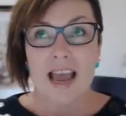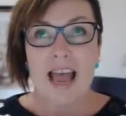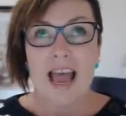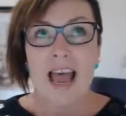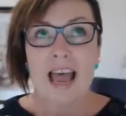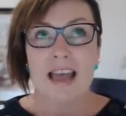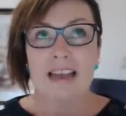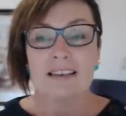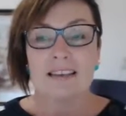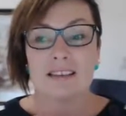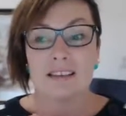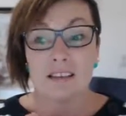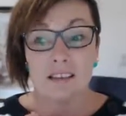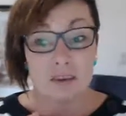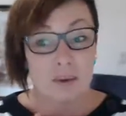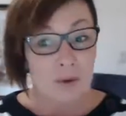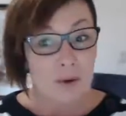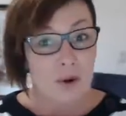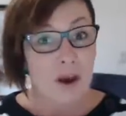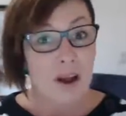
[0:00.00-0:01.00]
And
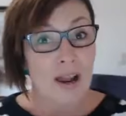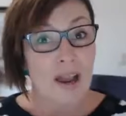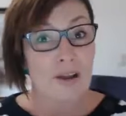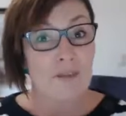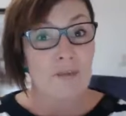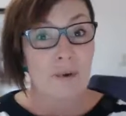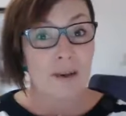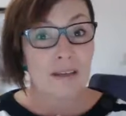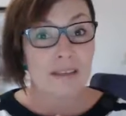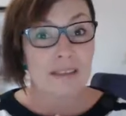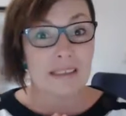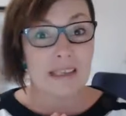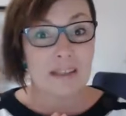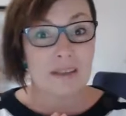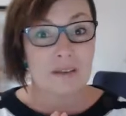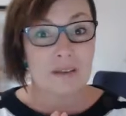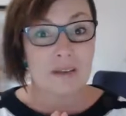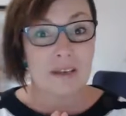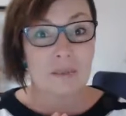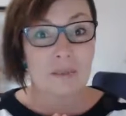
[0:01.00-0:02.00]
you and I have worked
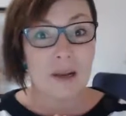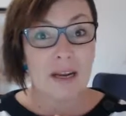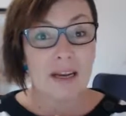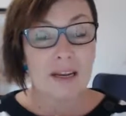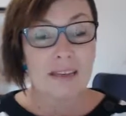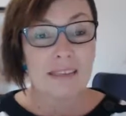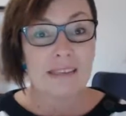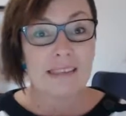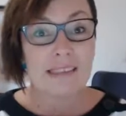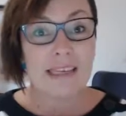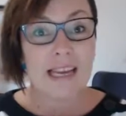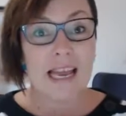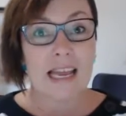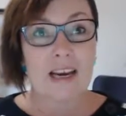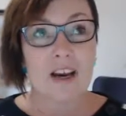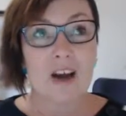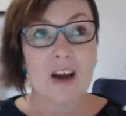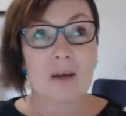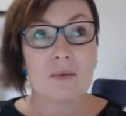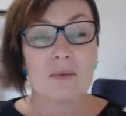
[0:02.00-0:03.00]
together in the past, and
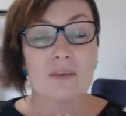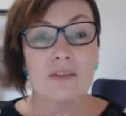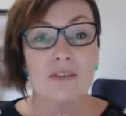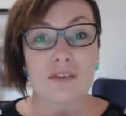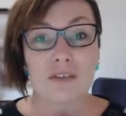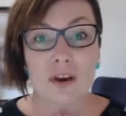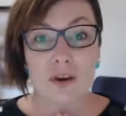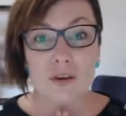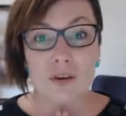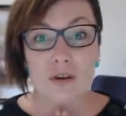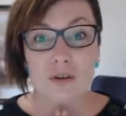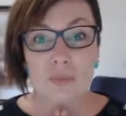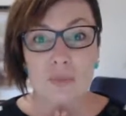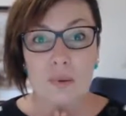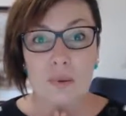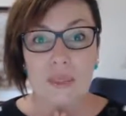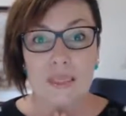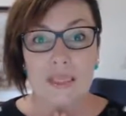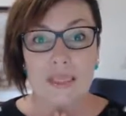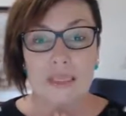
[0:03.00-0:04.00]
I'm so
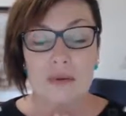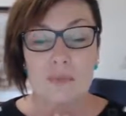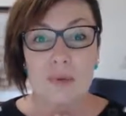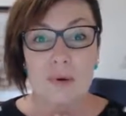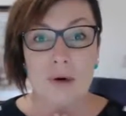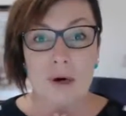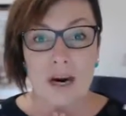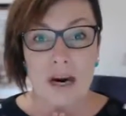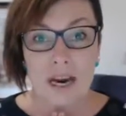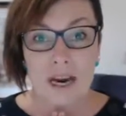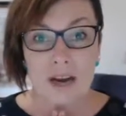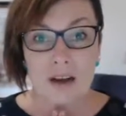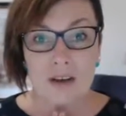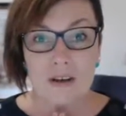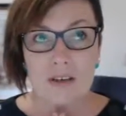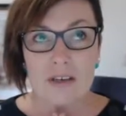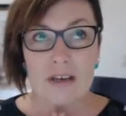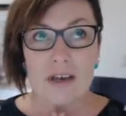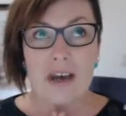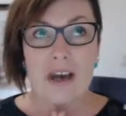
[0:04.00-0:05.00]
completely
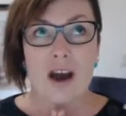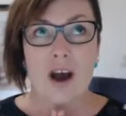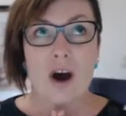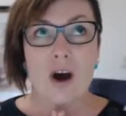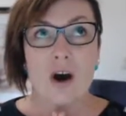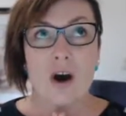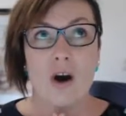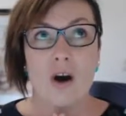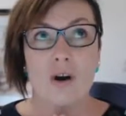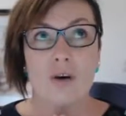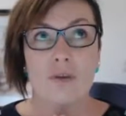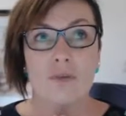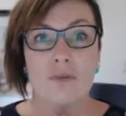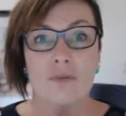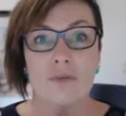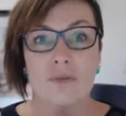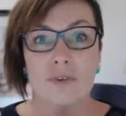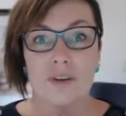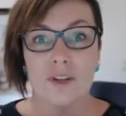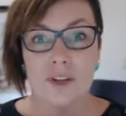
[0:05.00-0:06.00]
proud of
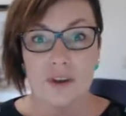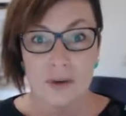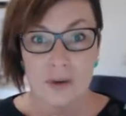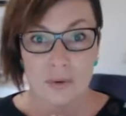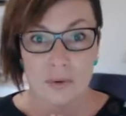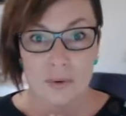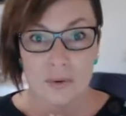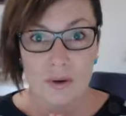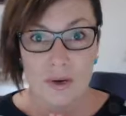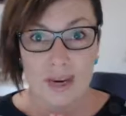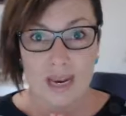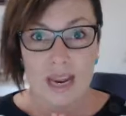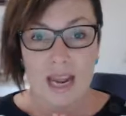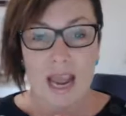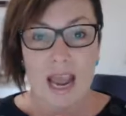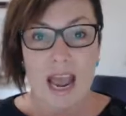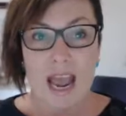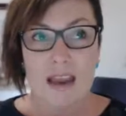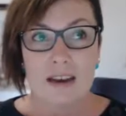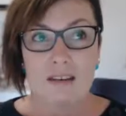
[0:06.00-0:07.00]
you
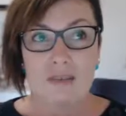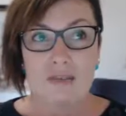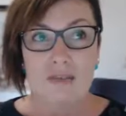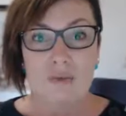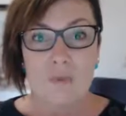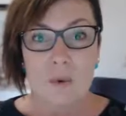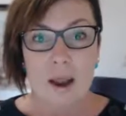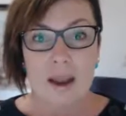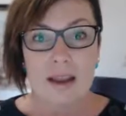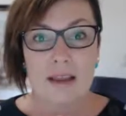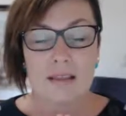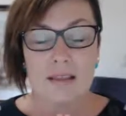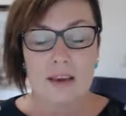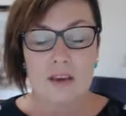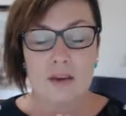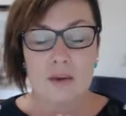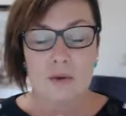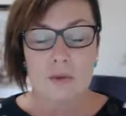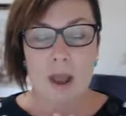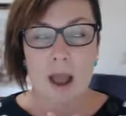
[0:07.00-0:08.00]
and the way that
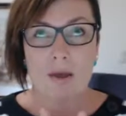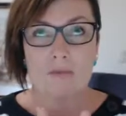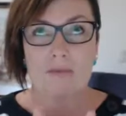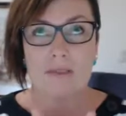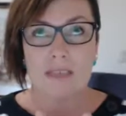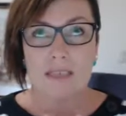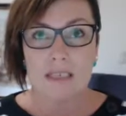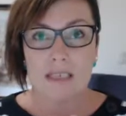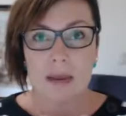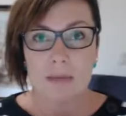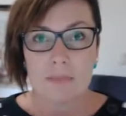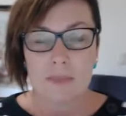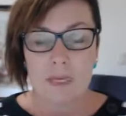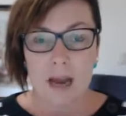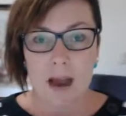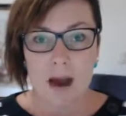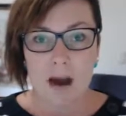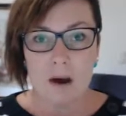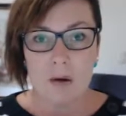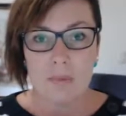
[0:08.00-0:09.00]
you have stepped
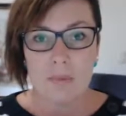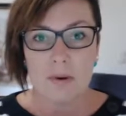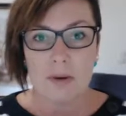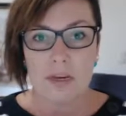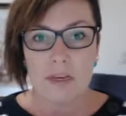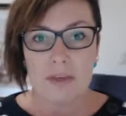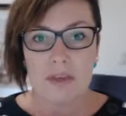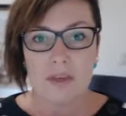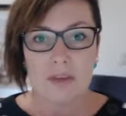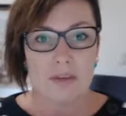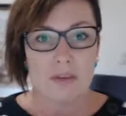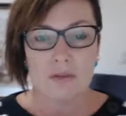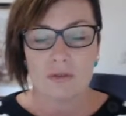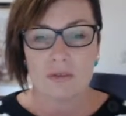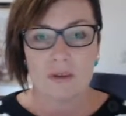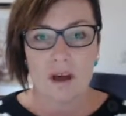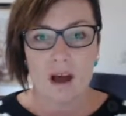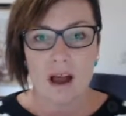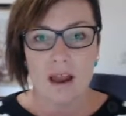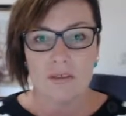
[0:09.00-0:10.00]
up into your
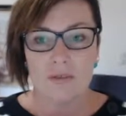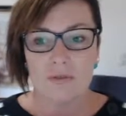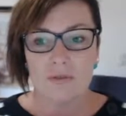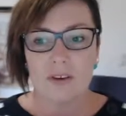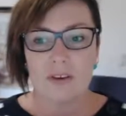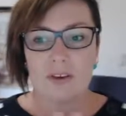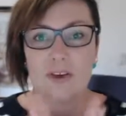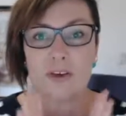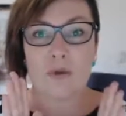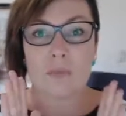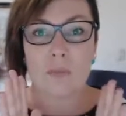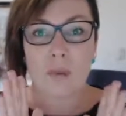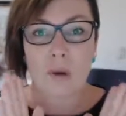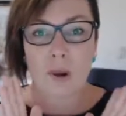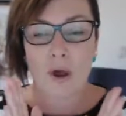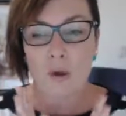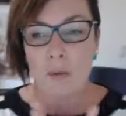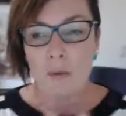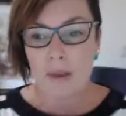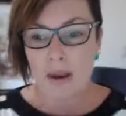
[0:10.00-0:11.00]
life. You
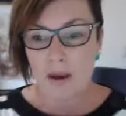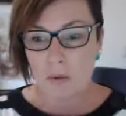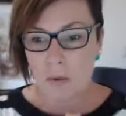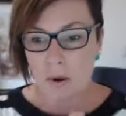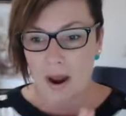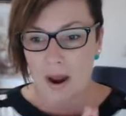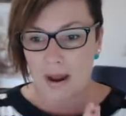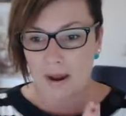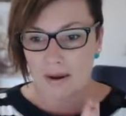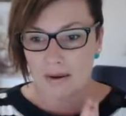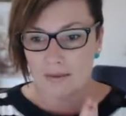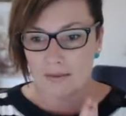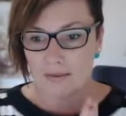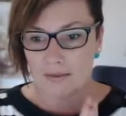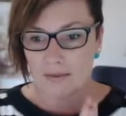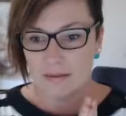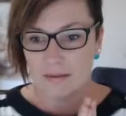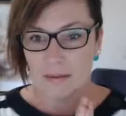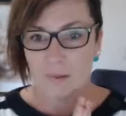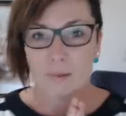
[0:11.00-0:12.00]
blow me away.
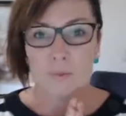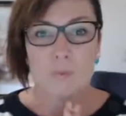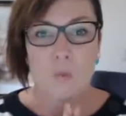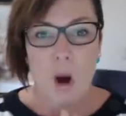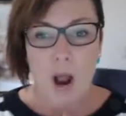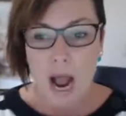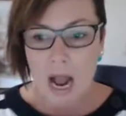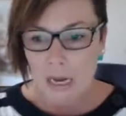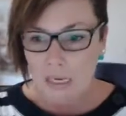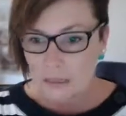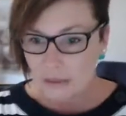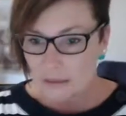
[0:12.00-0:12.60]
Mwah.